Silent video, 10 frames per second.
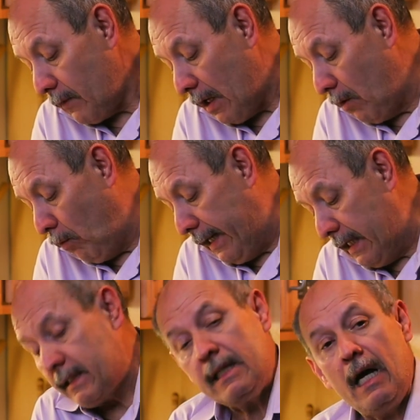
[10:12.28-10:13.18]
What
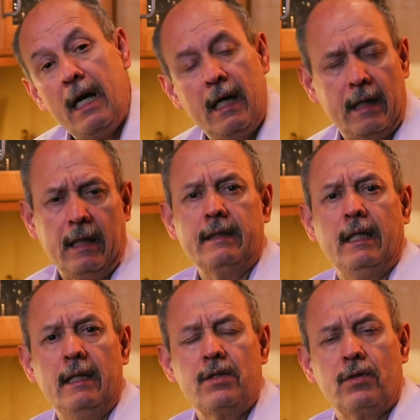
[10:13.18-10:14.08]
else I can
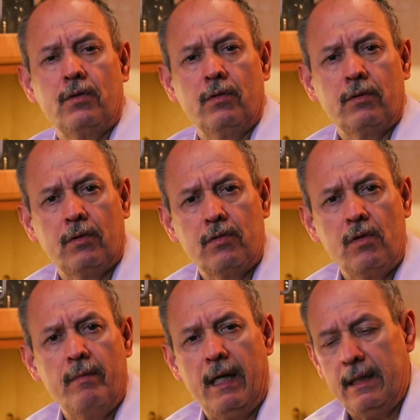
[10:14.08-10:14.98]
tell you to
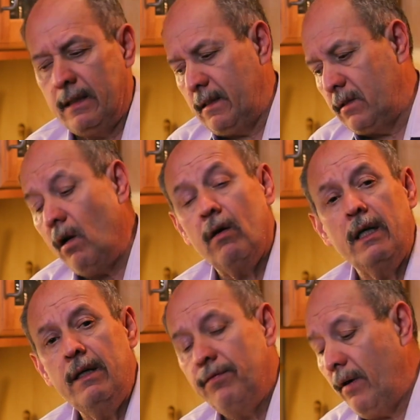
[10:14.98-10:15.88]
summarize this? So
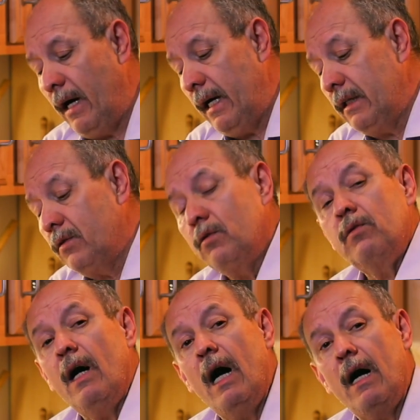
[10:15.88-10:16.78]
if I
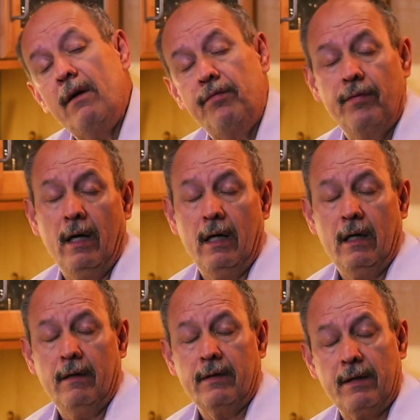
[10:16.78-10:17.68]
do
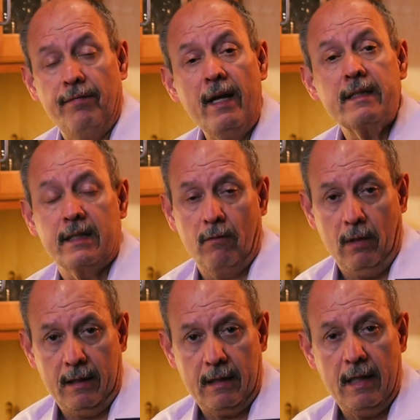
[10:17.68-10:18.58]
a reflexive
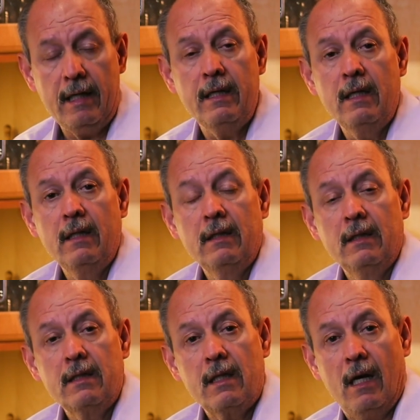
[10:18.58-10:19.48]
one, right?
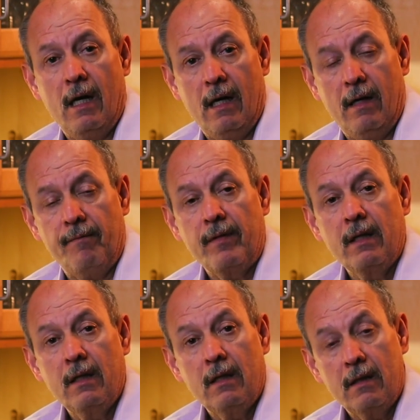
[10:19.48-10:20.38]

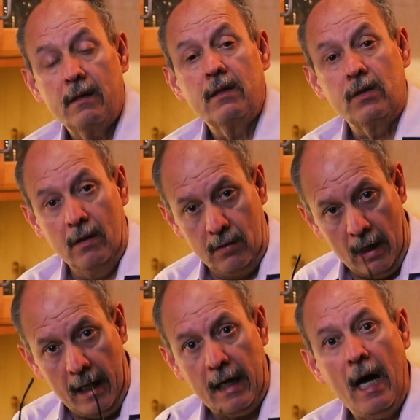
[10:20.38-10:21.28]

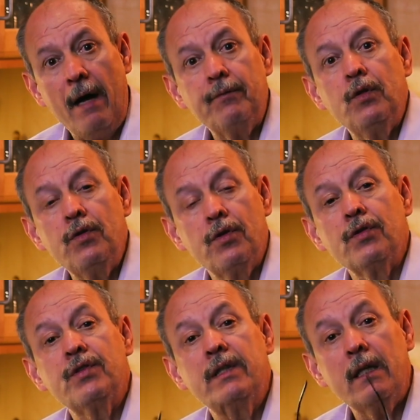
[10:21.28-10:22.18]
I have to
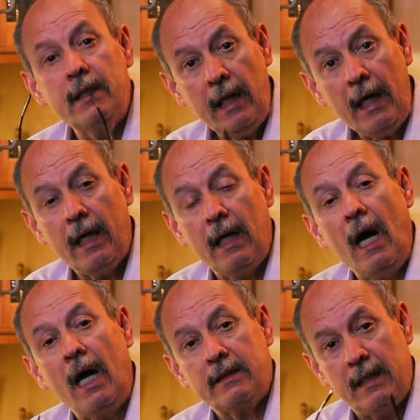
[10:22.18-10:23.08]
use the te
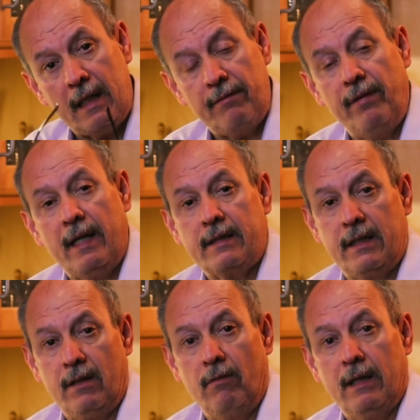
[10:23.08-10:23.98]
as the
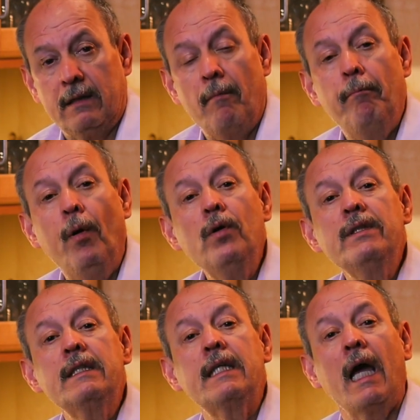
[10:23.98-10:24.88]
reflexive one.
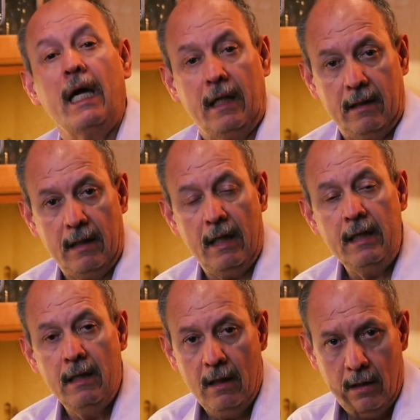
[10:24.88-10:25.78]
Ponte,
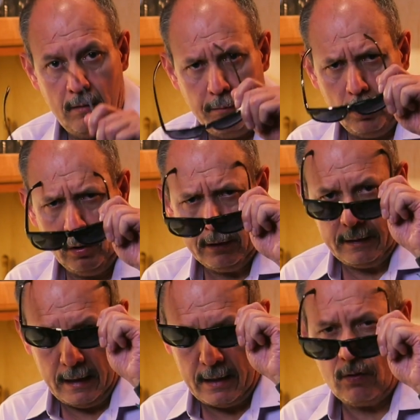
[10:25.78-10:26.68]
right?
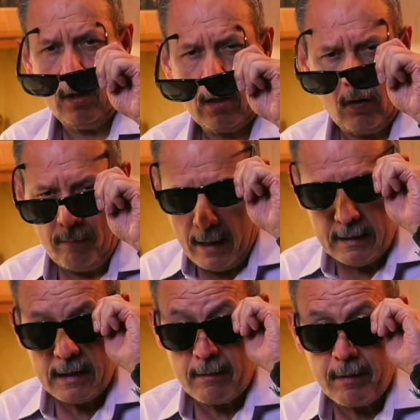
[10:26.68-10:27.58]
Ponte, you are
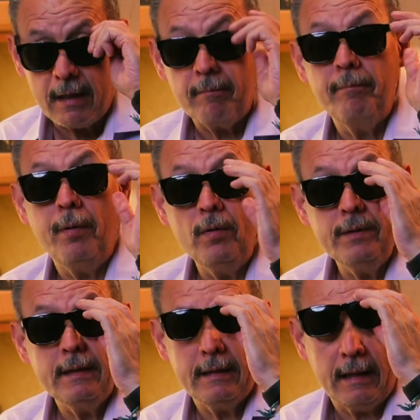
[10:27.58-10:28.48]
commanding me.
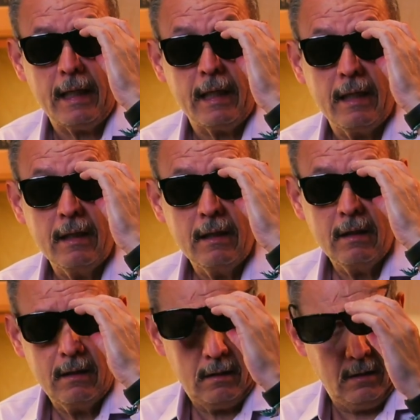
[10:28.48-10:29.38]
Ponte
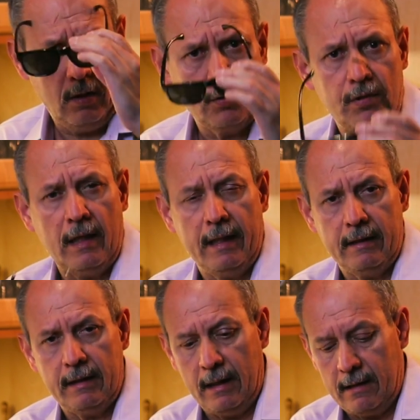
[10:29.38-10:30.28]
los
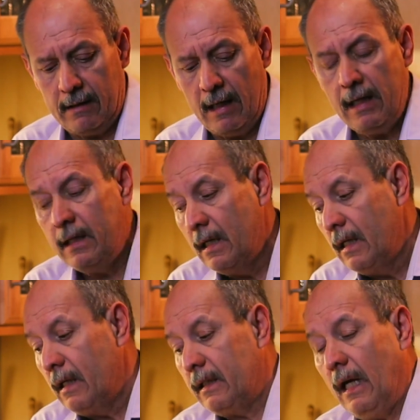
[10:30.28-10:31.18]
lentes, right?
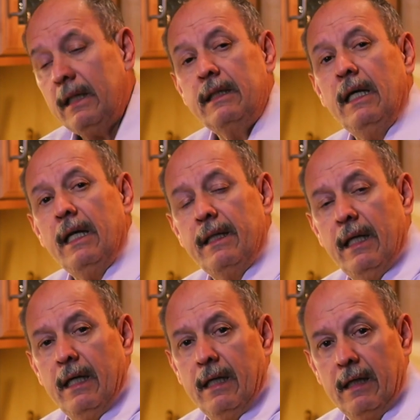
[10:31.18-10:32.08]
That te
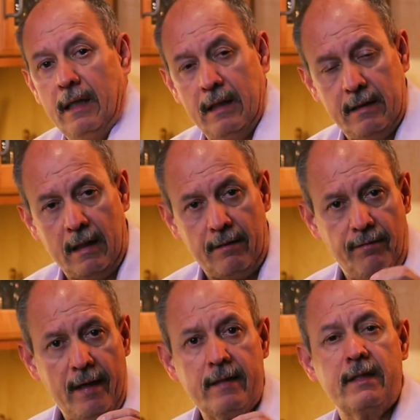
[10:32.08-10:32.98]
there is the
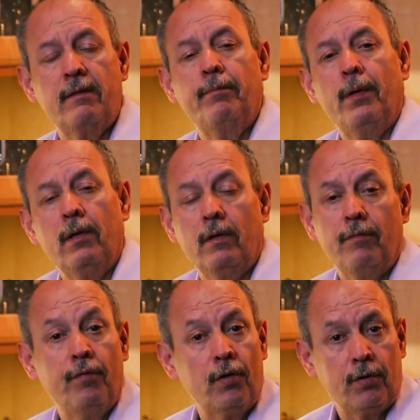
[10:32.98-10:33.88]
reflexive pronoun
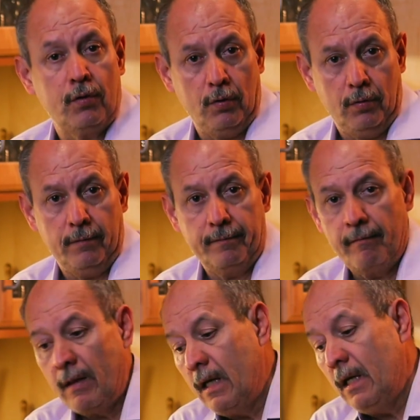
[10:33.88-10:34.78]
for tú.
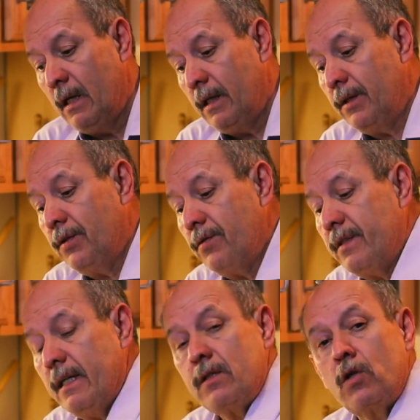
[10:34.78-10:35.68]
It
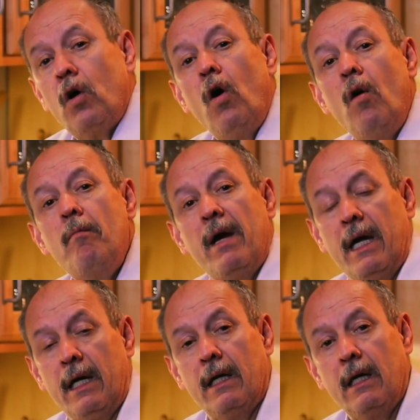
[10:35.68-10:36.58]
uses
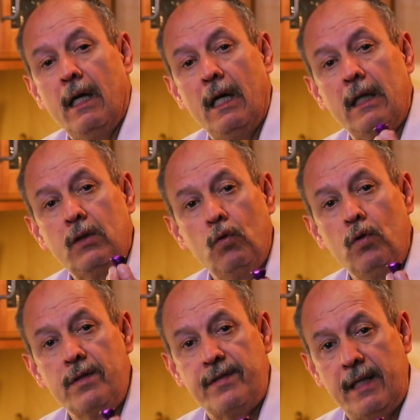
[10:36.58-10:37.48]
come el
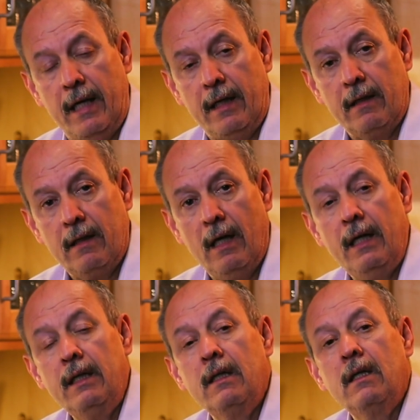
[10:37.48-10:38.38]
dulce, right?